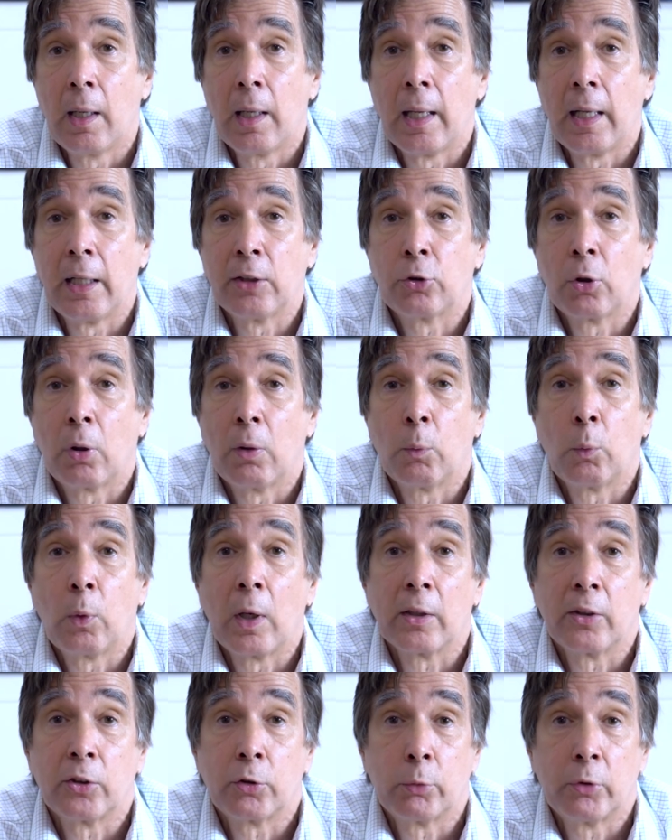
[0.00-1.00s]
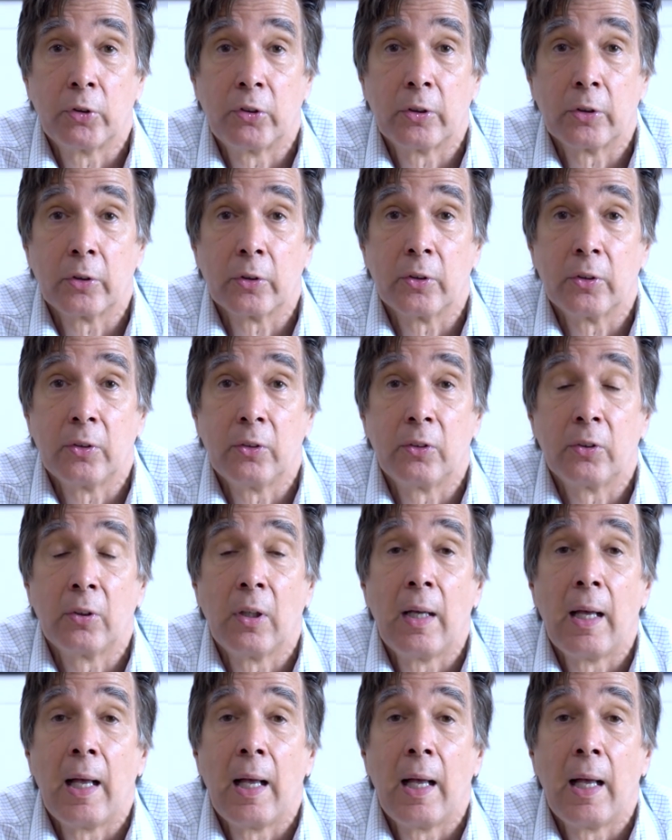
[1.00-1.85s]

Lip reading: as well as resilience,